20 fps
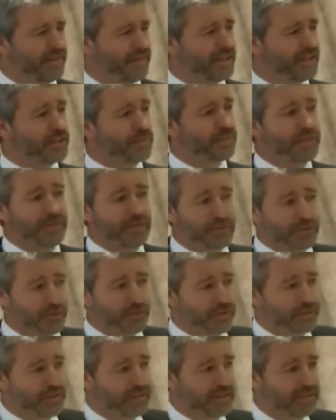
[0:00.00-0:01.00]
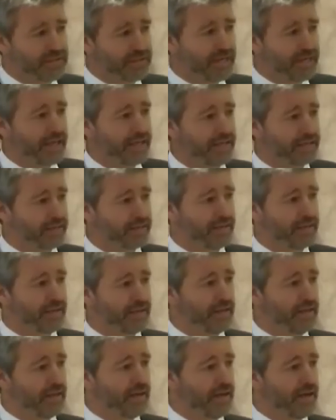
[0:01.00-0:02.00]
the spiritual success
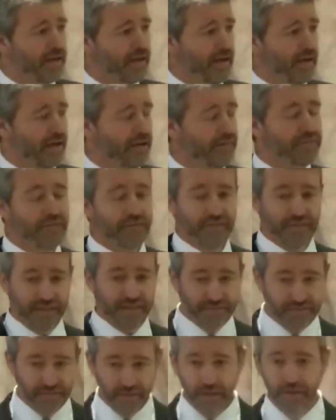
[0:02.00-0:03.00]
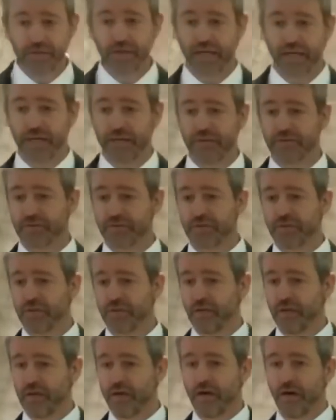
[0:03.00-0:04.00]
of the Thessalonians
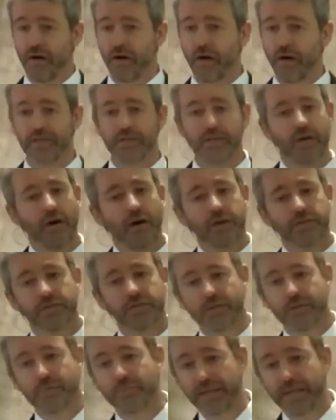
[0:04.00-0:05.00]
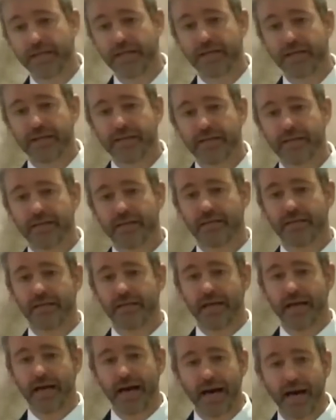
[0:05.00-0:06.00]
ought to also be
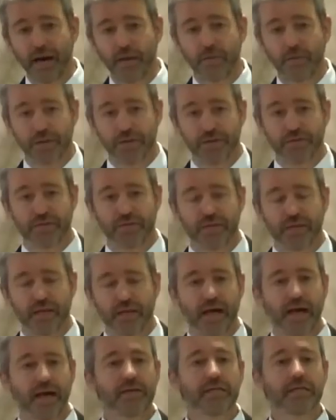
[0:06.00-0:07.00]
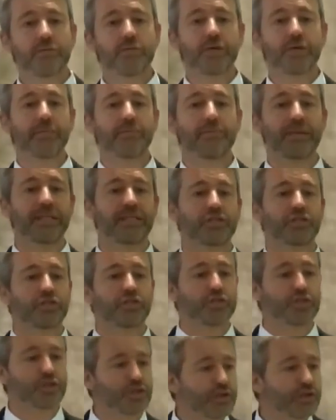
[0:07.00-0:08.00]
ours? How can we be
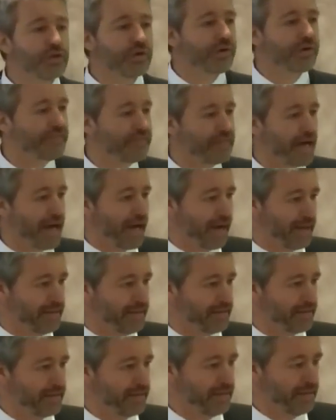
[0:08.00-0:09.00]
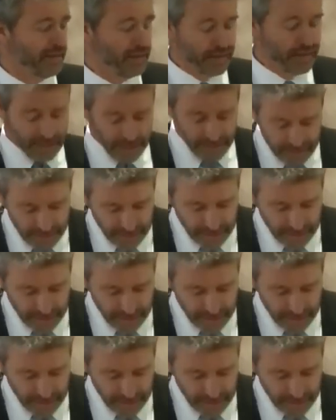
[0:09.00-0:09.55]
sure of that? He